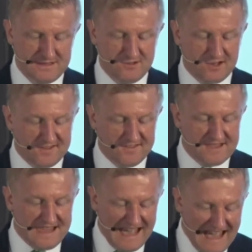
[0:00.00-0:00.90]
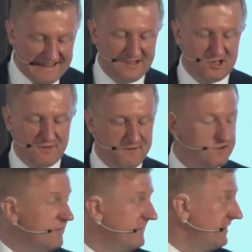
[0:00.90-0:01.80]
Just the energy
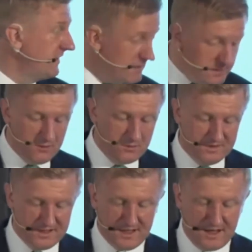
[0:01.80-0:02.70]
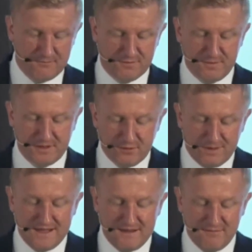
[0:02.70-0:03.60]
efficiencies alone that come from the
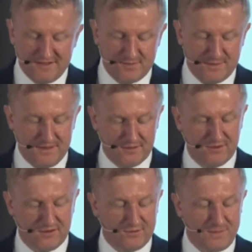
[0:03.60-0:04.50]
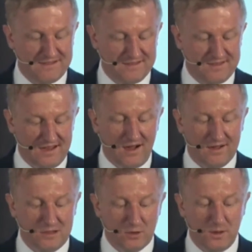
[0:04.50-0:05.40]
green investment that are expected to
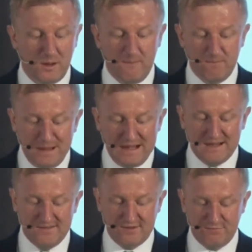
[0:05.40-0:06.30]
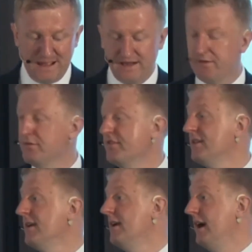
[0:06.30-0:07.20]
unlock billions of
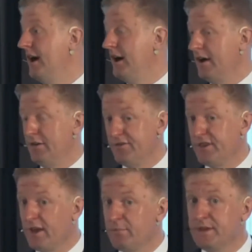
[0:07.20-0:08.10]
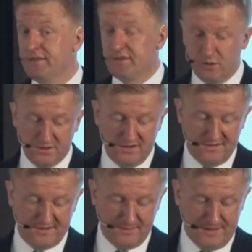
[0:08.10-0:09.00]
pounds to companies, according
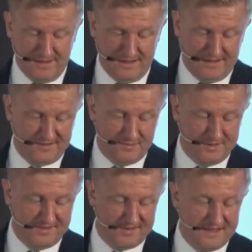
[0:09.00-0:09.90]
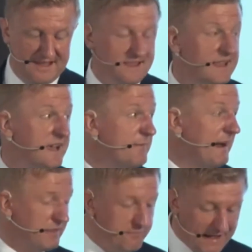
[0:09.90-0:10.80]
to some estimates. Think
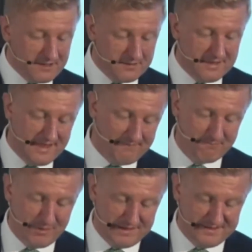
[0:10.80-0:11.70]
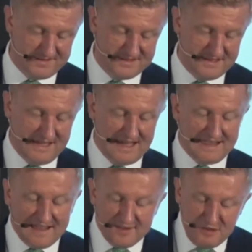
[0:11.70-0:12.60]
about the value that brings.
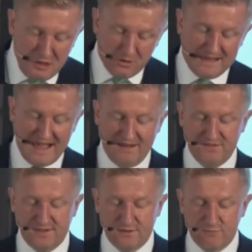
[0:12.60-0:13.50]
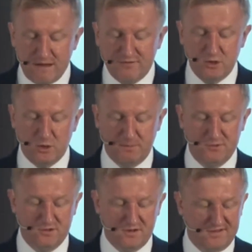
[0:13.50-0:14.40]
And that's not counting the revenue
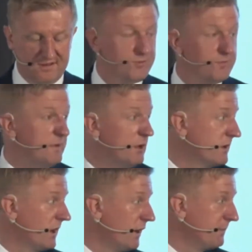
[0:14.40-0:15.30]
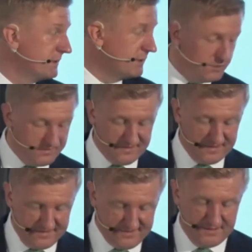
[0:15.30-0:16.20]
opportunities from low carbon goods
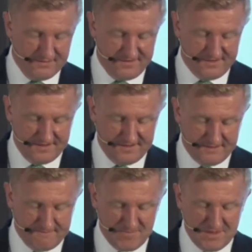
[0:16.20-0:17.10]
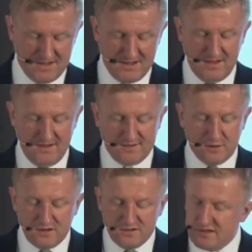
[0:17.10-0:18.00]
and services. So
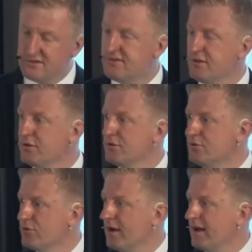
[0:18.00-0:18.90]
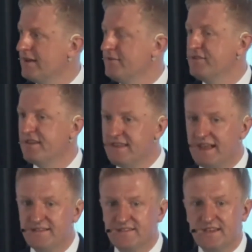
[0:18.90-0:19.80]
the digital drive to
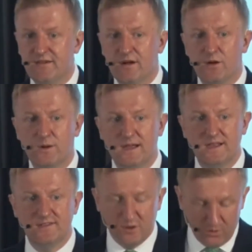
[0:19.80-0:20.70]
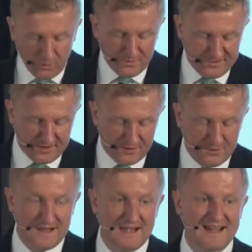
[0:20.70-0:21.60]
net zero is
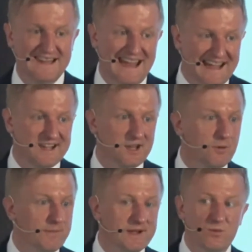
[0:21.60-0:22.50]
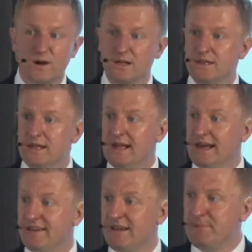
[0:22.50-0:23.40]
also an economic one,
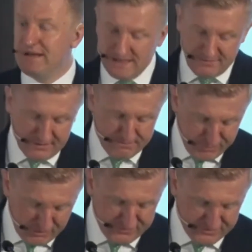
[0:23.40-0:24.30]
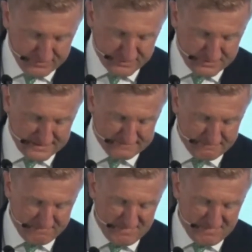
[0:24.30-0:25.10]
and I believe a profitable one.